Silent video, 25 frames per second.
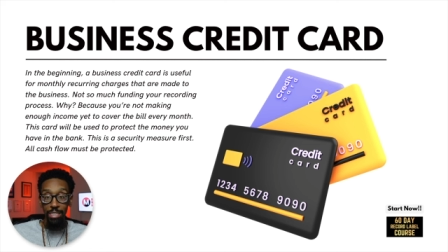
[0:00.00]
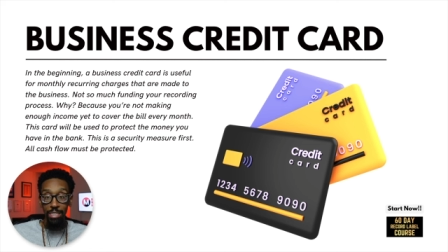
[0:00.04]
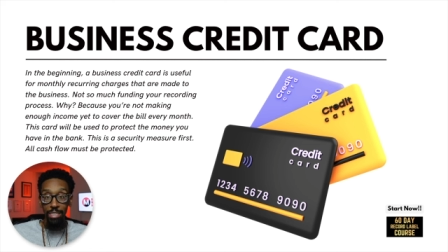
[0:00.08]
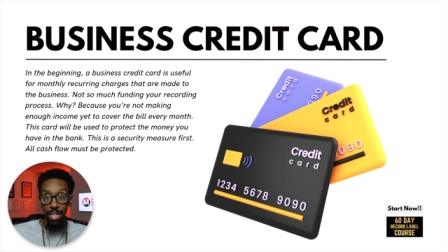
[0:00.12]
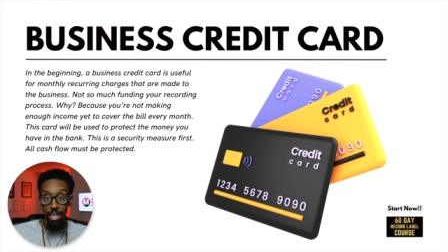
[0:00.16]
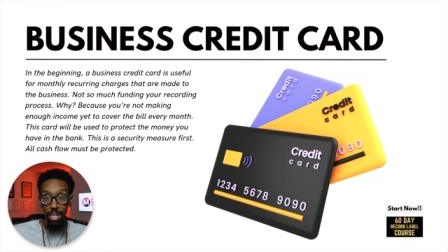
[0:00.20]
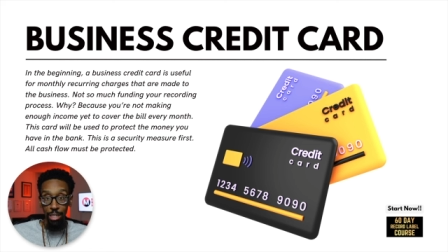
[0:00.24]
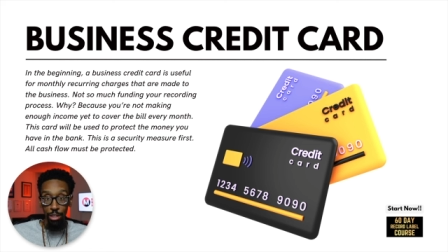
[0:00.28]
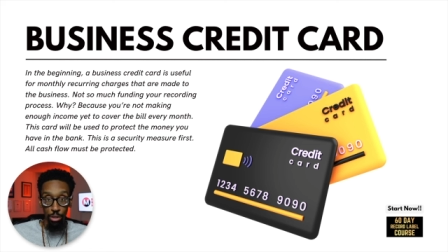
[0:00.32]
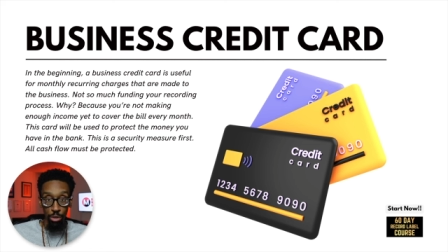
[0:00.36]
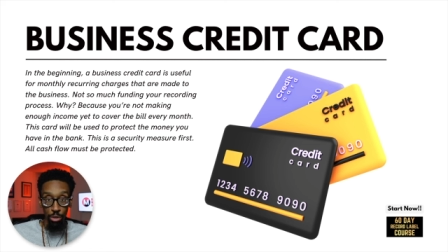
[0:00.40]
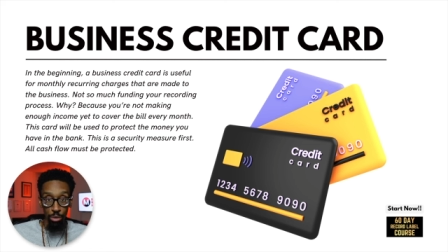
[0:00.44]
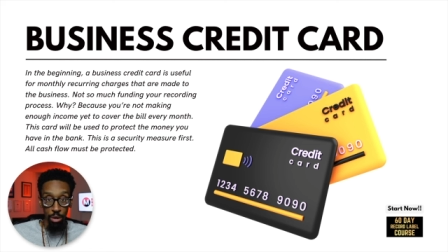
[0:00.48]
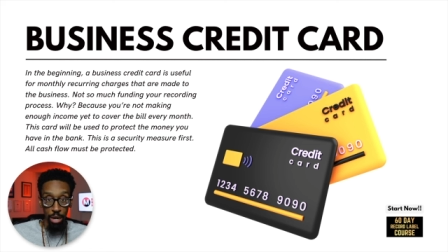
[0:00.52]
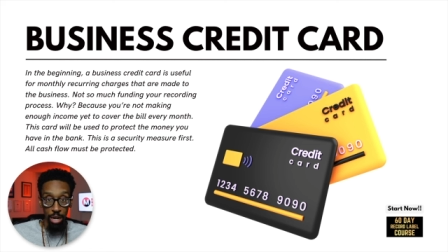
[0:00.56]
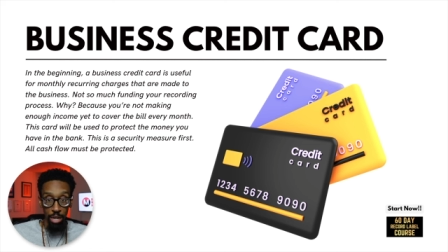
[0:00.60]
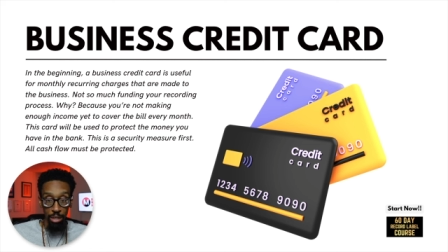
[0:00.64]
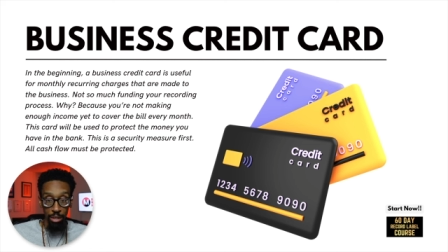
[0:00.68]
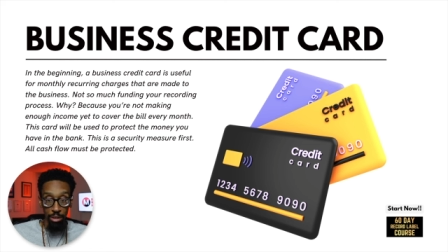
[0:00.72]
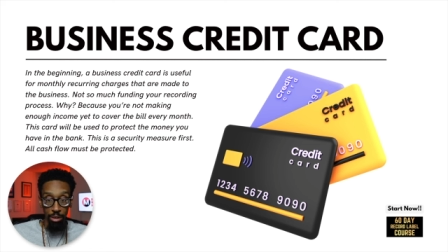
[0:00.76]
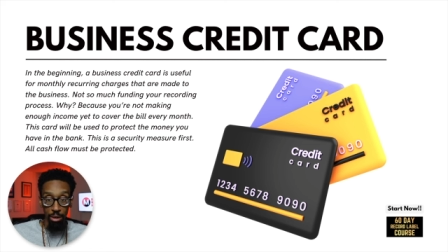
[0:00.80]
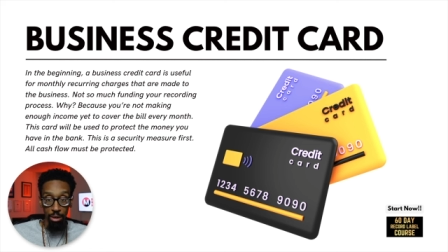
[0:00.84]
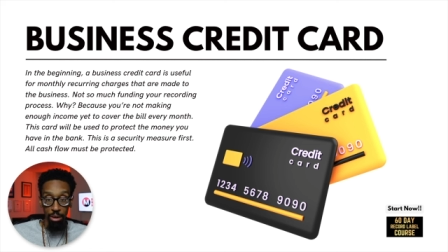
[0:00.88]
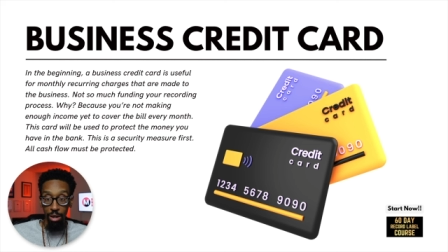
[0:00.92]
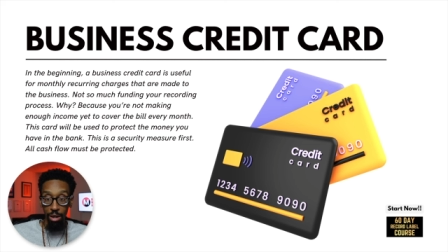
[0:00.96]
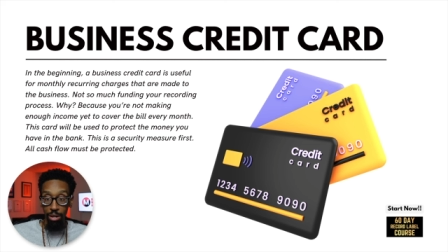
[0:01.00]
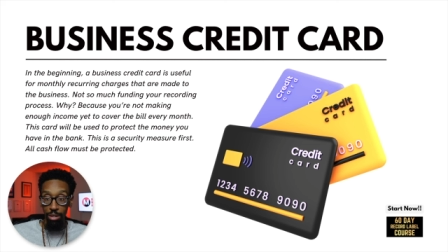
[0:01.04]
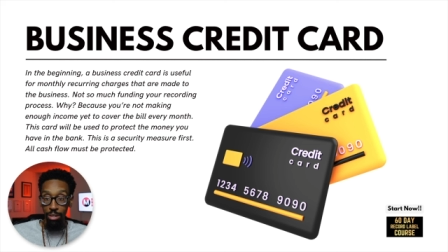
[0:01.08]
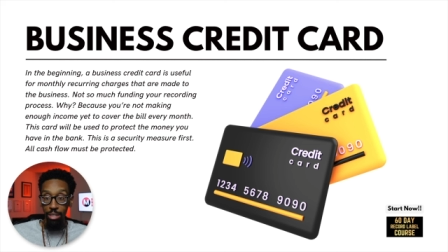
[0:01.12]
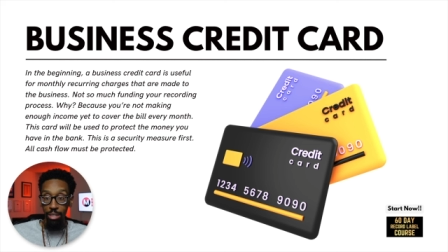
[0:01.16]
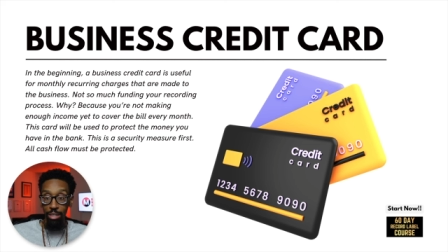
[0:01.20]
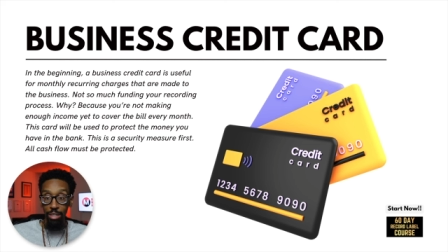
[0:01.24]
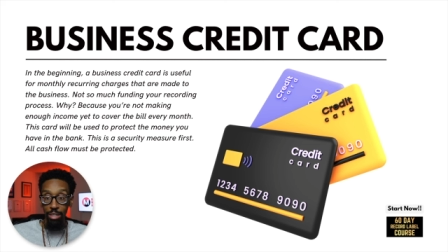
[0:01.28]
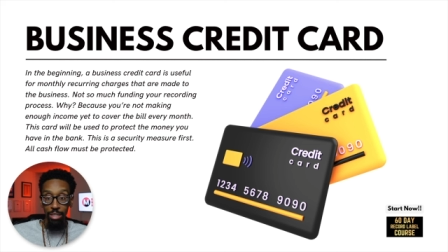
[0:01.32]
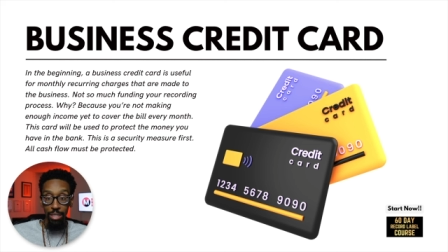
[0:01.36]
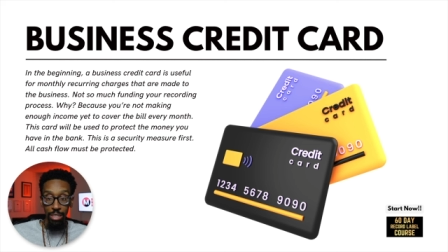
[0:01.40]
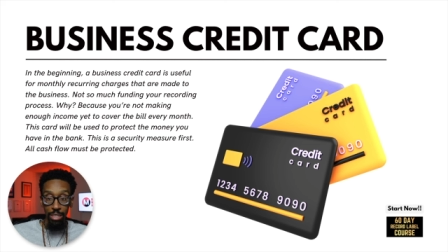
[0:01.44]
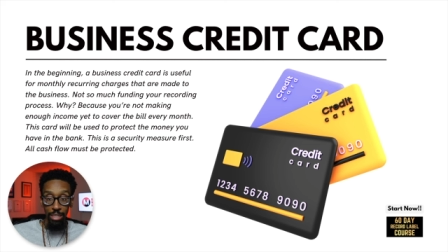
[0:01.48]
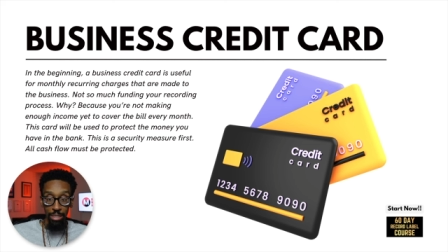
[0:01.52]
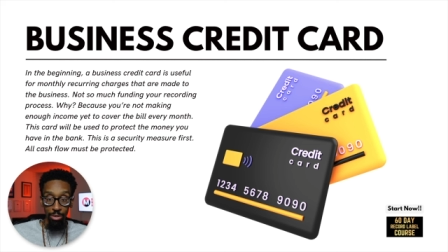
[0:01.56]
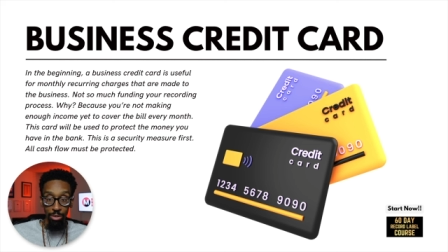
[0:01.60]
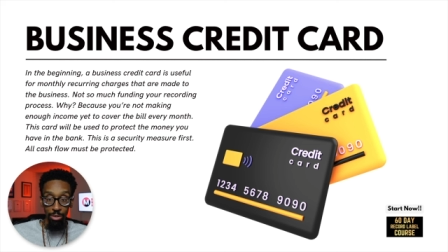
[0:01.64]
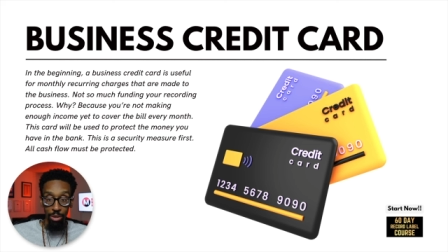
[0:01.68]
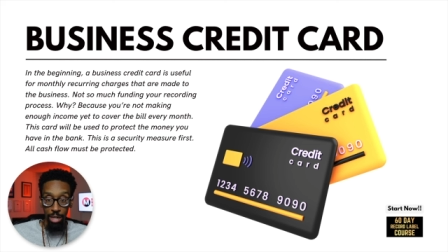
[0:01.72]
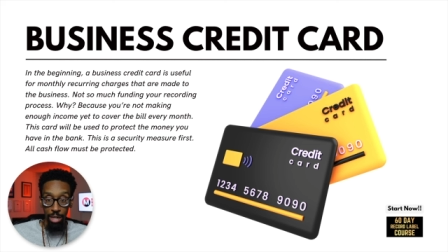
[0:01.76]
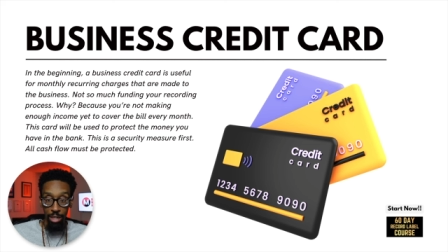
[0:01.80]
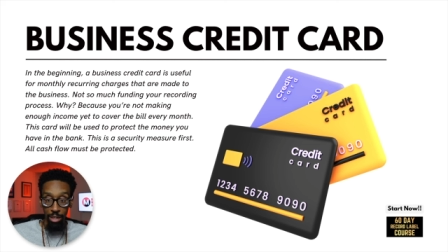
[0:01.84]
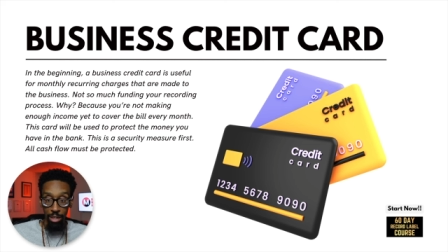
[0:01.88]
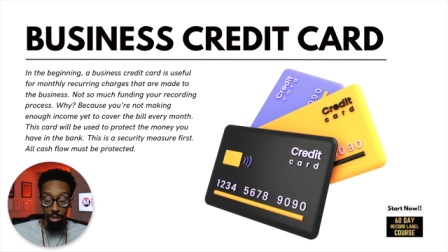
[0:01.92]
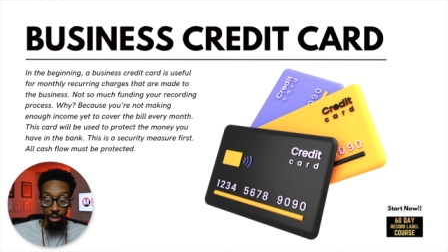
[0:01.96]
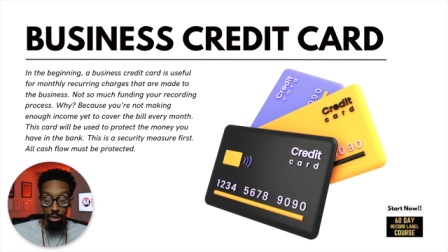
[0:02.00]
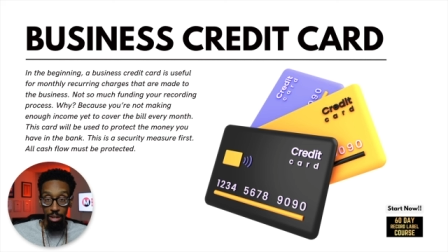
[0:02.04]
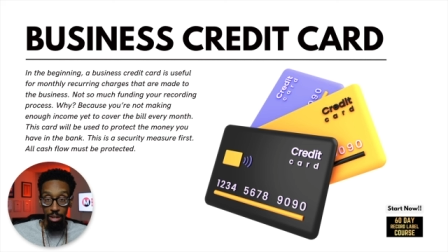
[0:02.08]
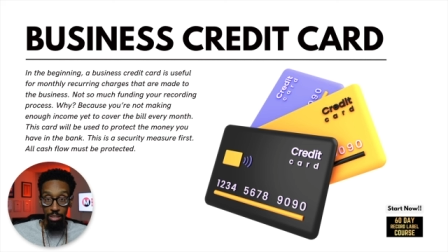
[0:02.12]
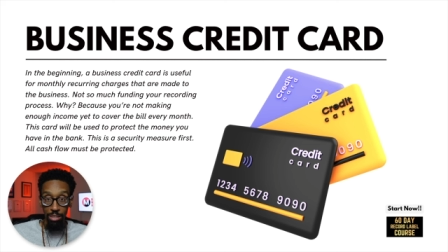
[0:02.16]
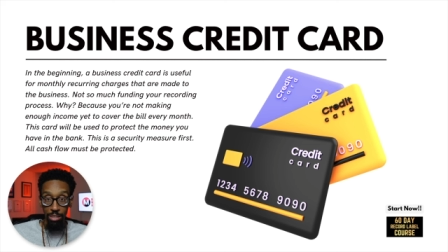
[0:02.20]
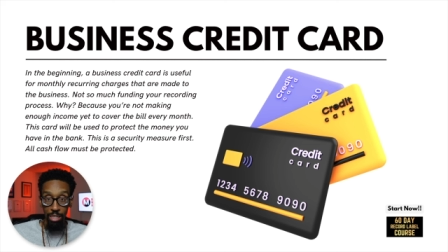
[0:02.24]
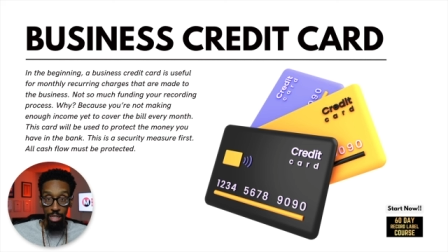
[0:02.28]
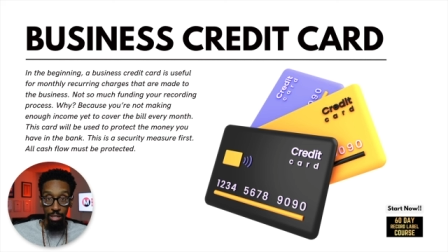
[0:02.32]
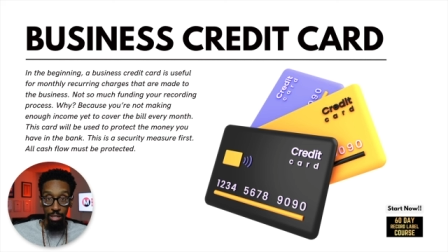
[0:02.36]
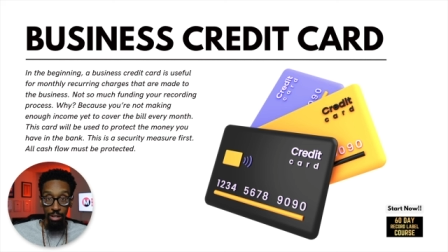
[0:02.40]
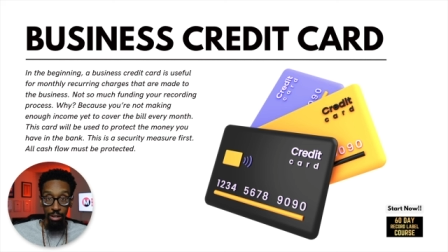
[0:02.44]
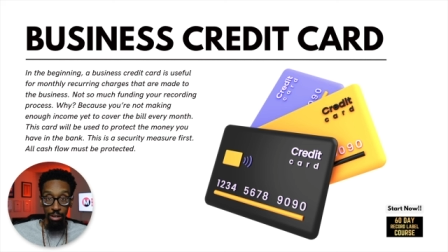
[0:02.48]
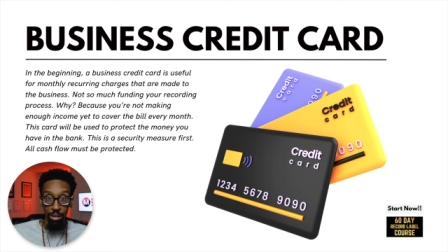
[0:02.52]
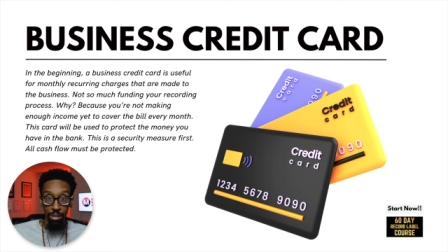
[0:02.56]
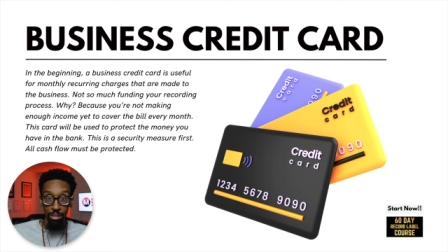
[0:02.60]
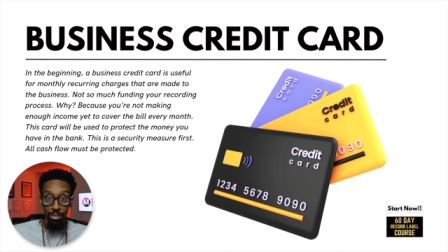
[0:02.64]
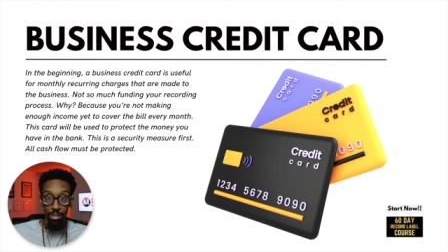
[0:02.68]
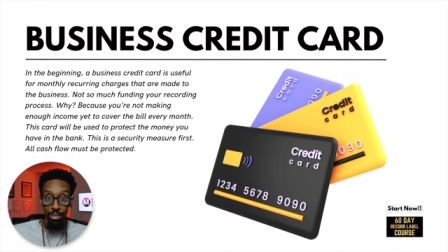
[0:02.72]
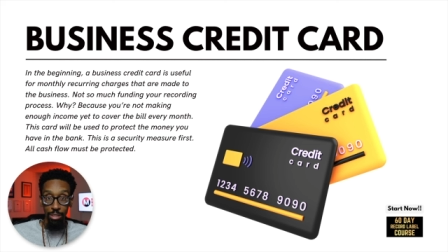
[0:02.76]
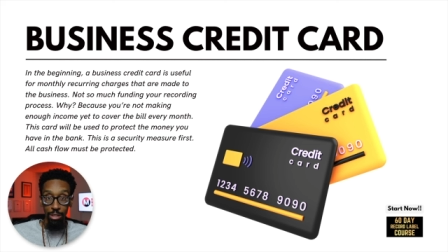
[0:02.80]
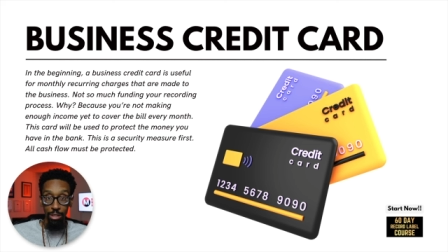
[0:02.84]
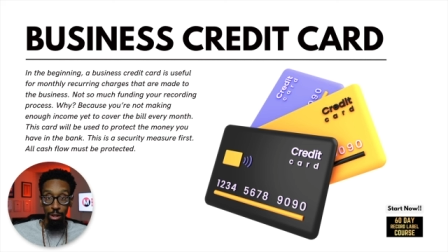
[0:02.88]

Take your credit card. Let the credit card take all the